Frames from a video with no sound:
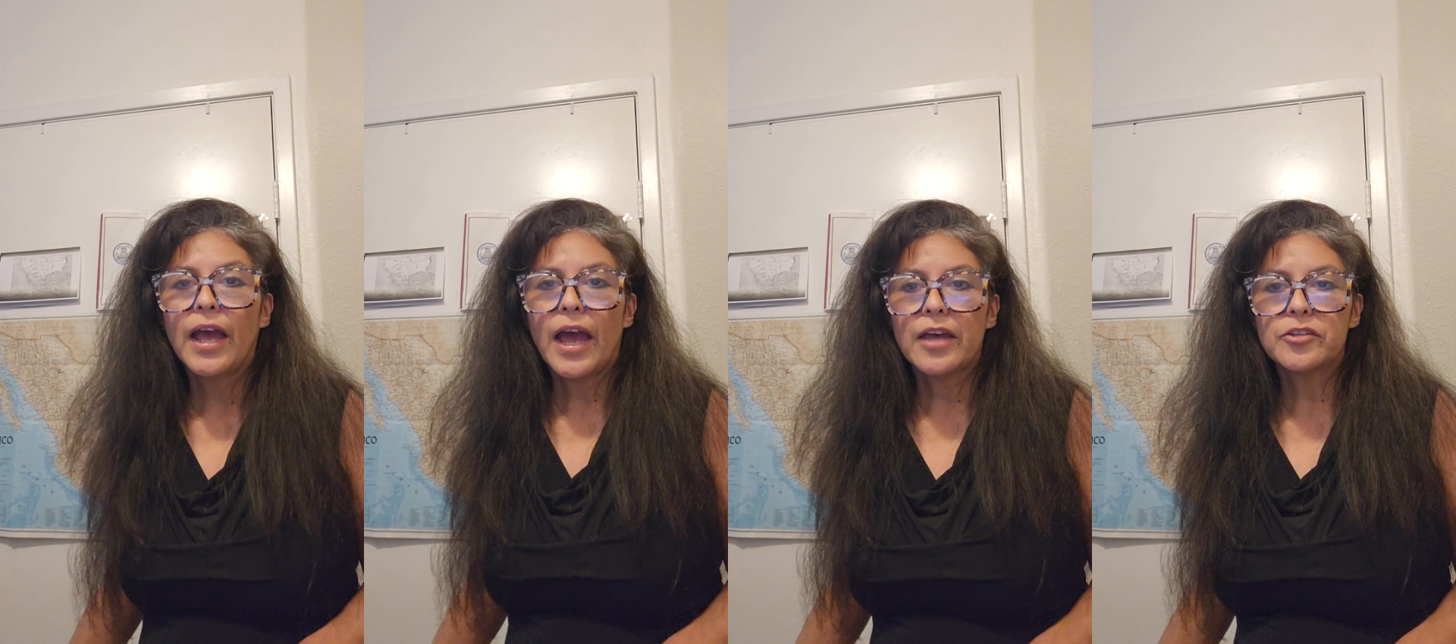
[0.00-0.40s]

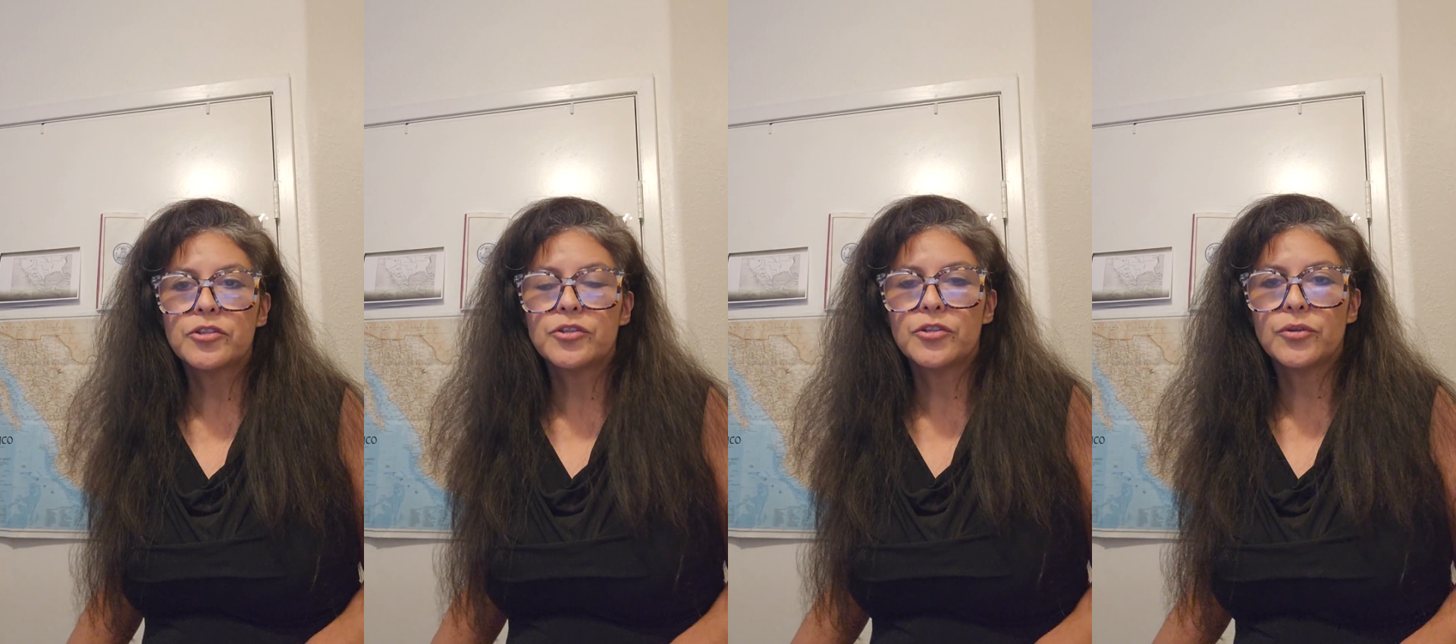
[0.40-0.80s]

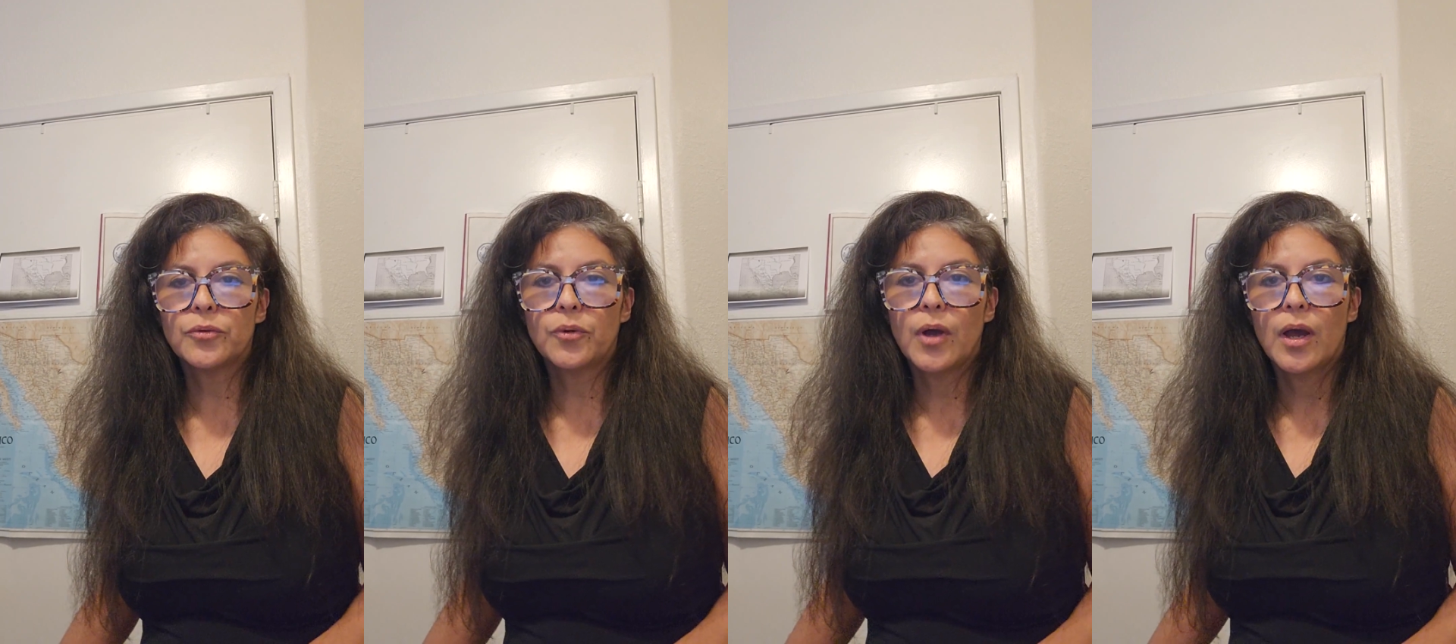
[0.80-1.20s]
as
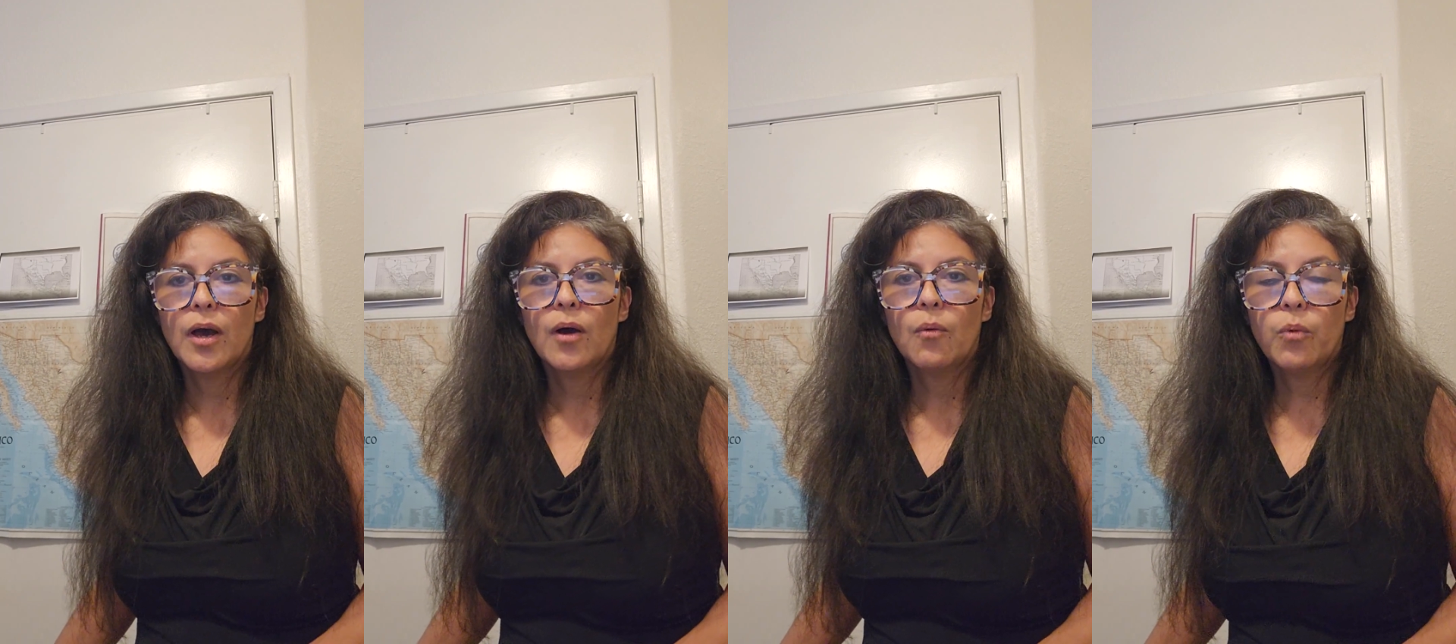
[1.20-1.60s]
to
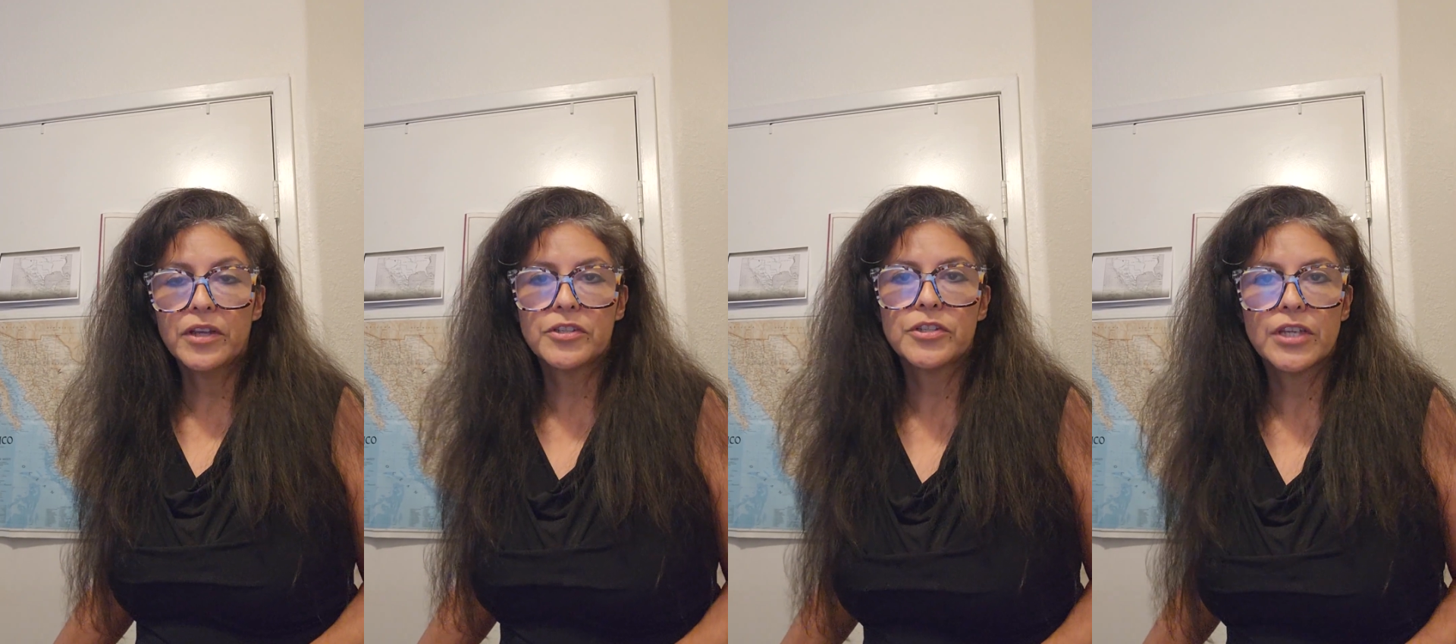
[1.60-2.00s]

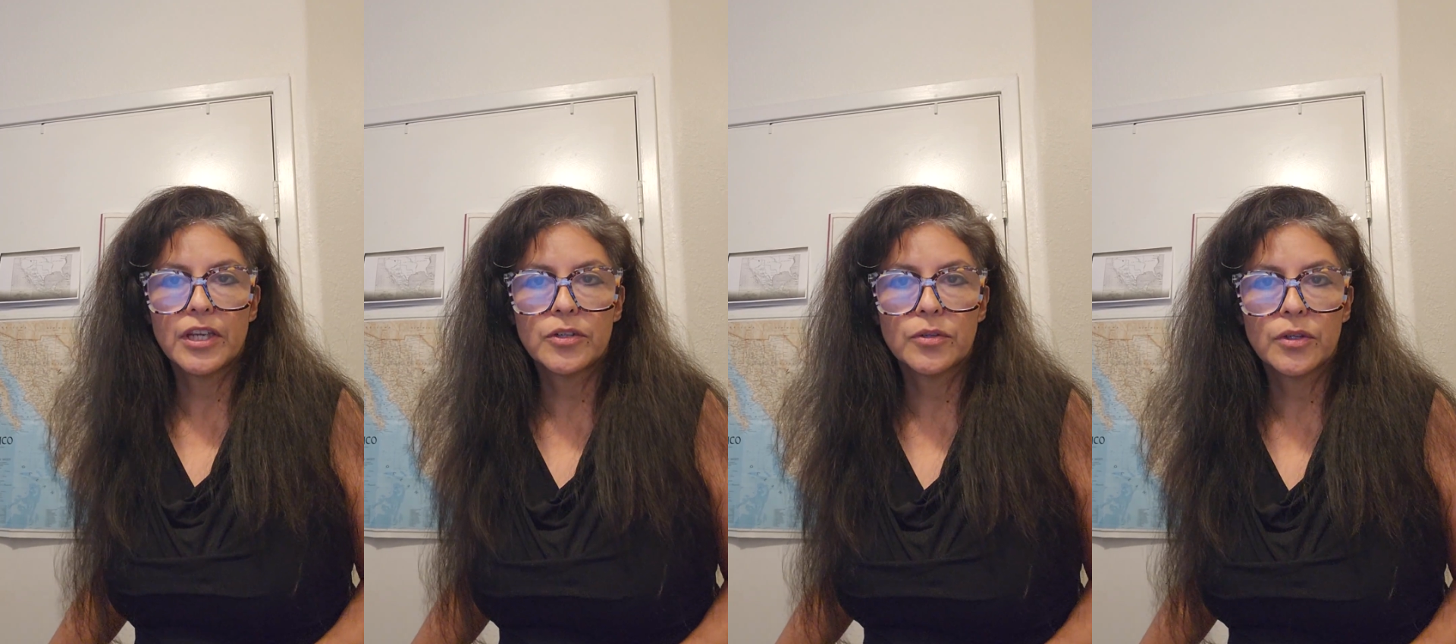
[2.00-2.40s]
what it